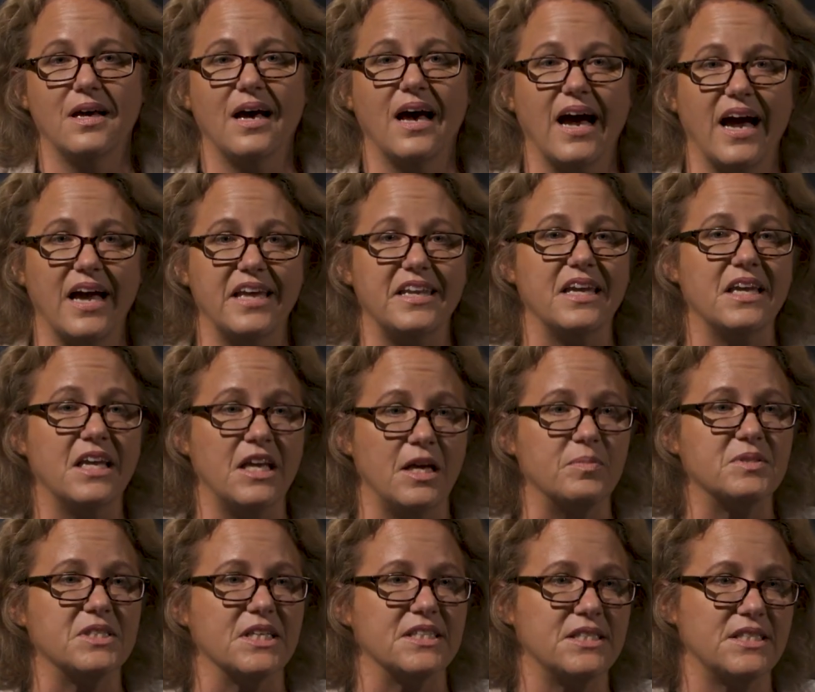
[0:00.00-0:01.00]
Hiding
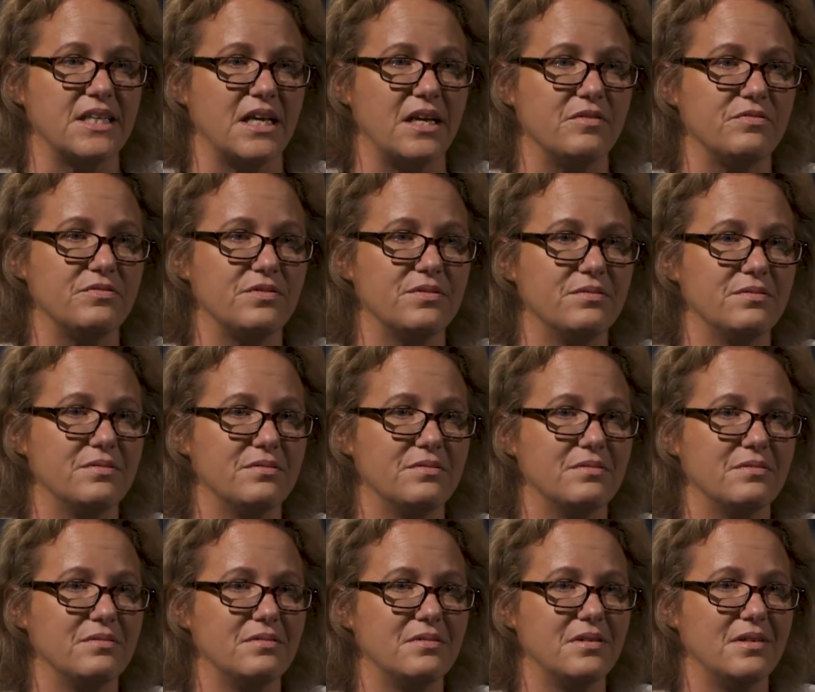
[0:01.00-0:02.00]
keeps us safe.
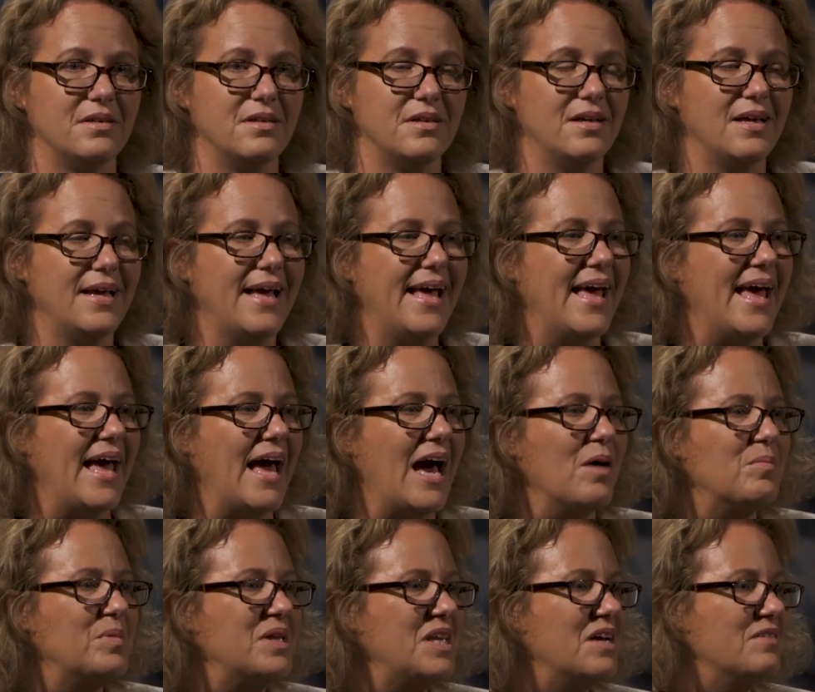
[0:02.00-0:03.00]
How
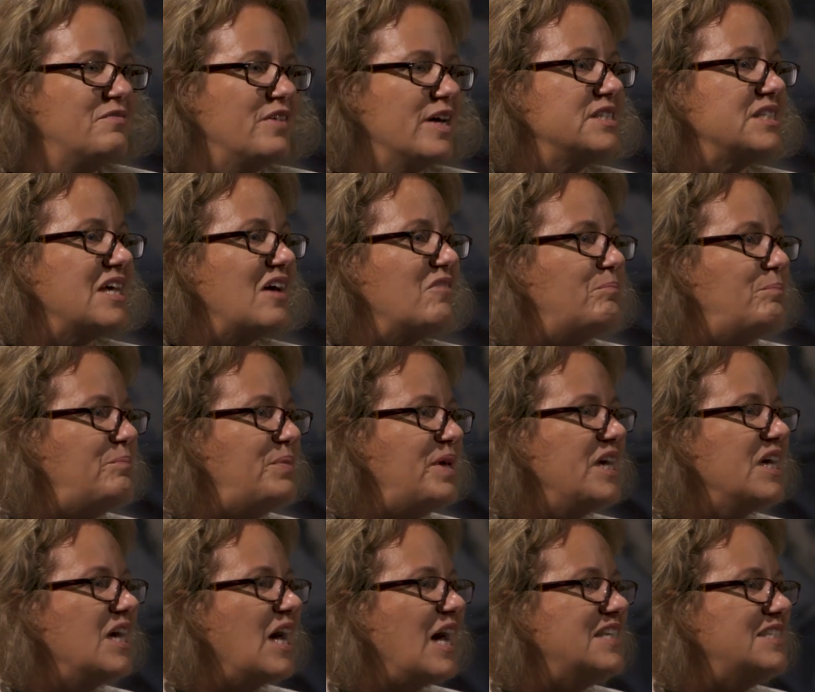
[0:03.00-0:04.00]
many of us have
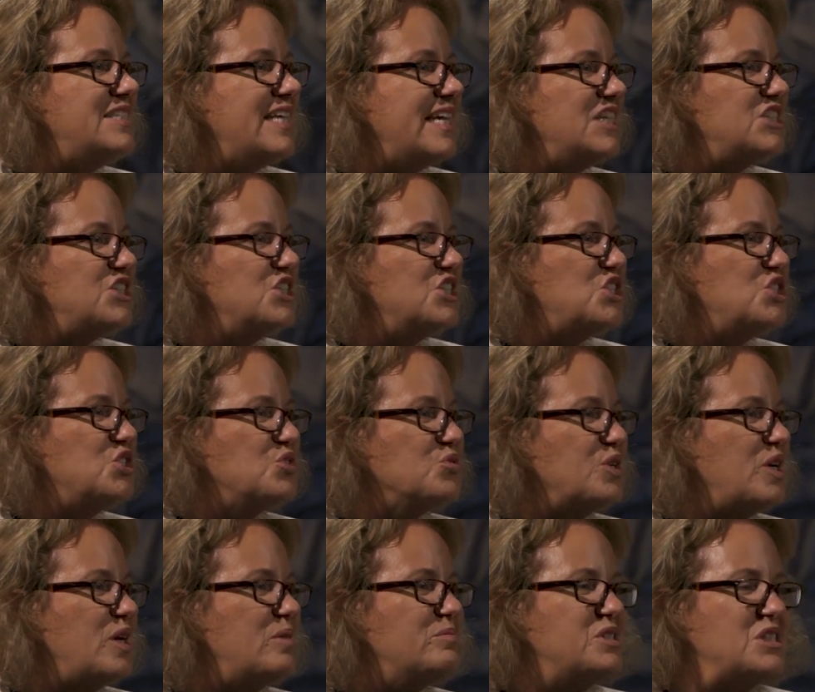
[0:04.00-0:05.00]
big, audacious
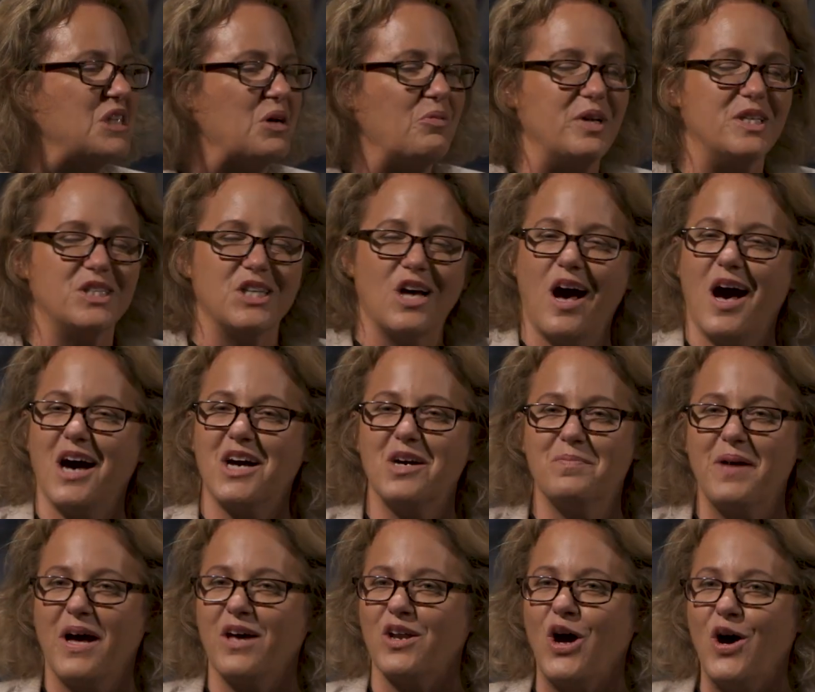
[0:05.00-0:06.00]
dreams that we talk
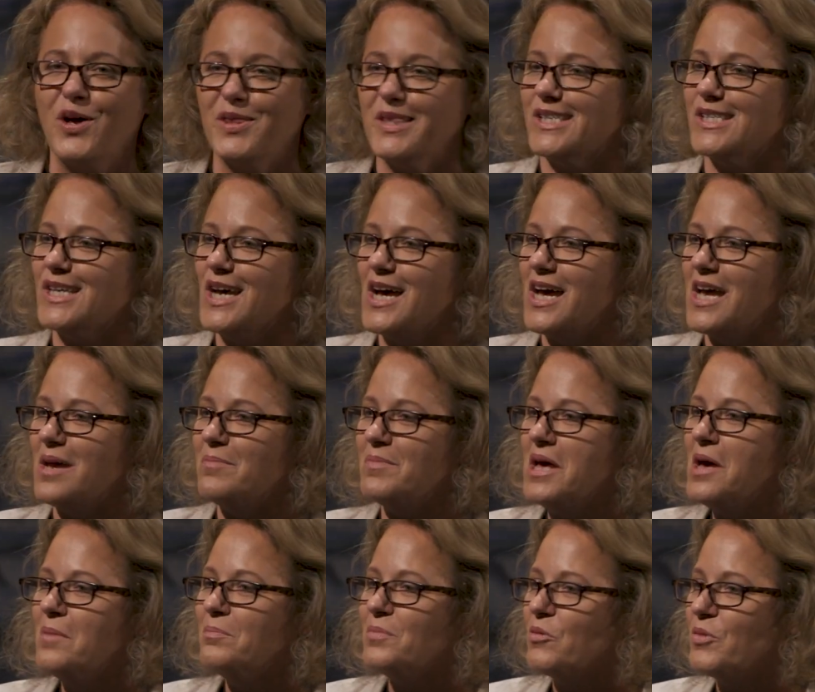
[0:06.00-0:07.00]
about all the time,
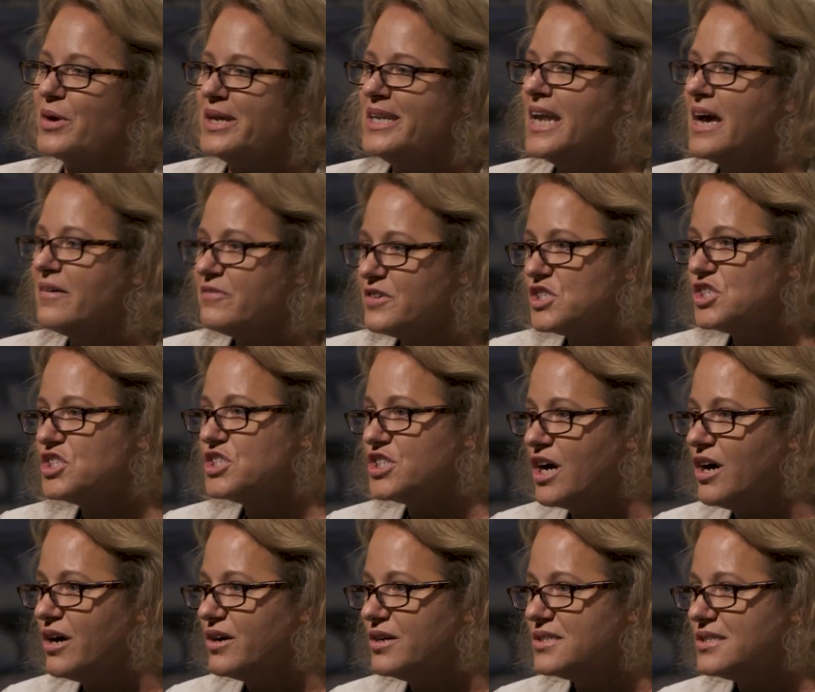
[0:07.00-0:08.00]
but we never
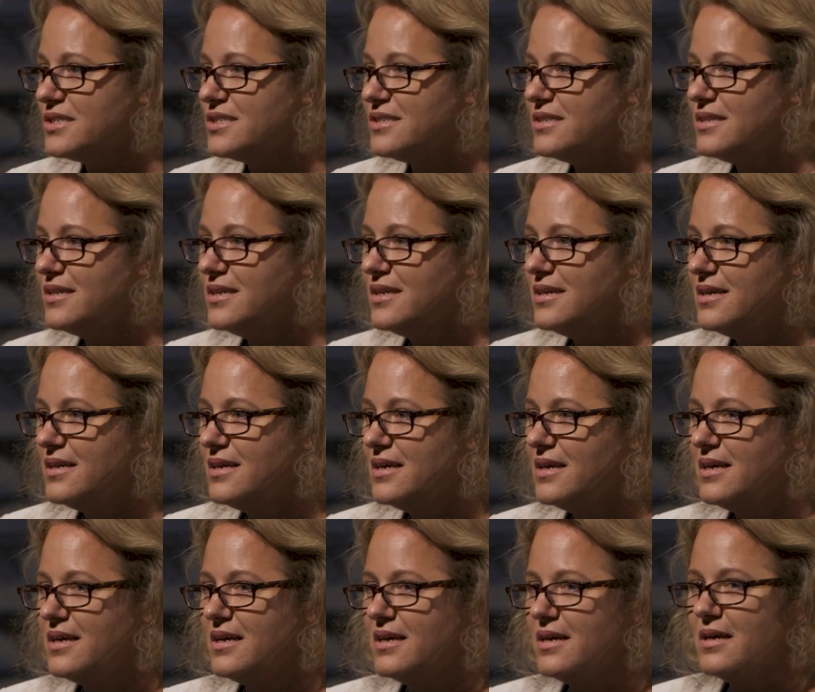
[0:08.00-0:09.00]
start?
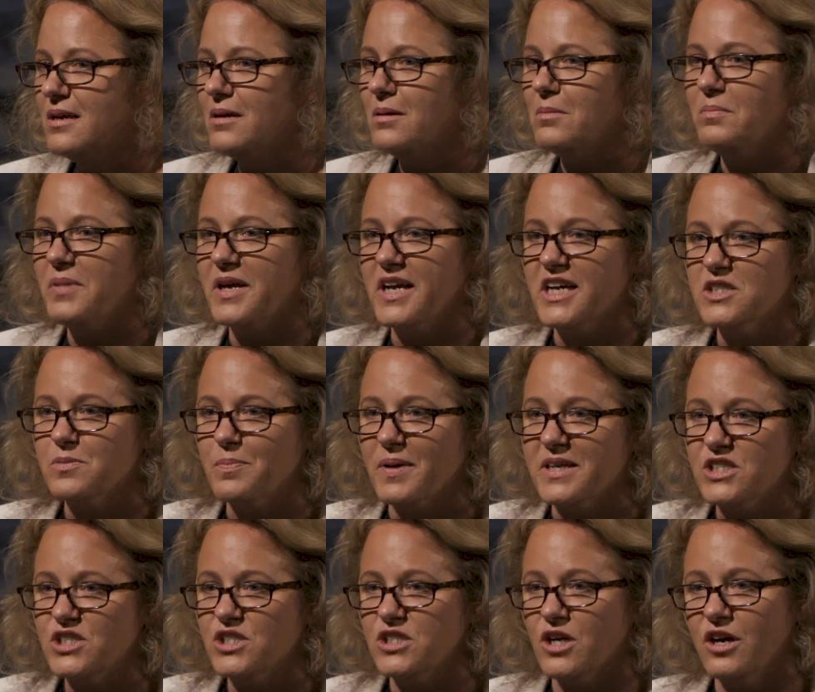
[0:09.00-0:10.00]
Because by
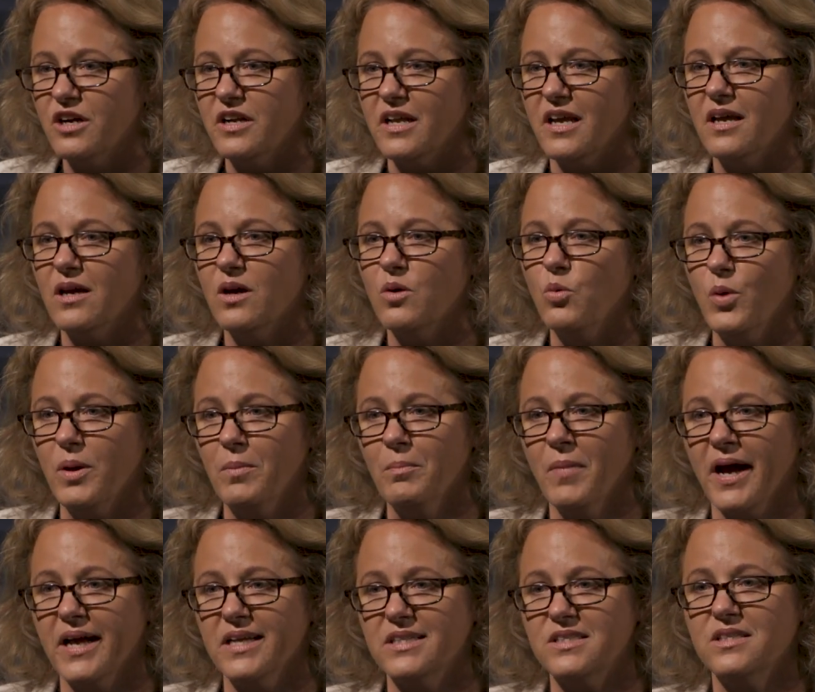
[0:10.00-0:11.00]
starting, we
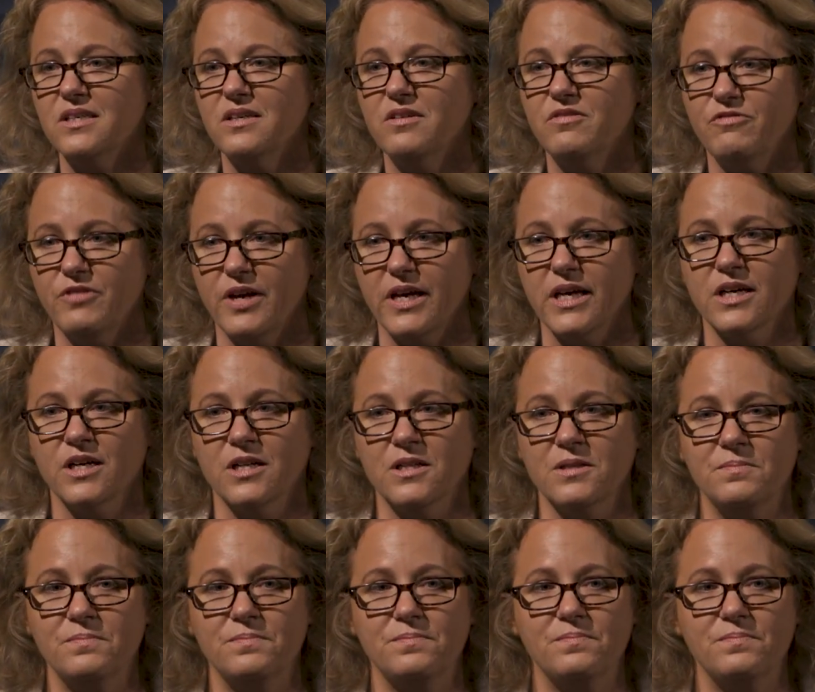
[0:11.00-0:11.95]
might fail.